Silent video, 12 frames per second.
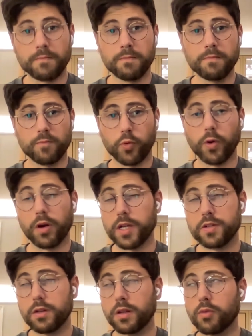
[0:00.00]
Mm-hmm. We were
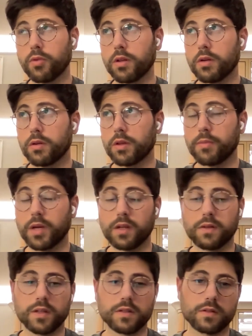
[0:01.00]
actually like one of the early
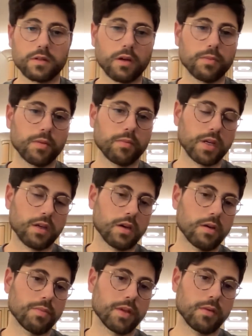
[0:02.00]
beta testers to help them like
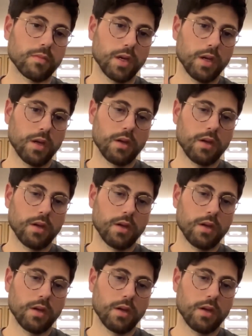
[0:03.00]
help them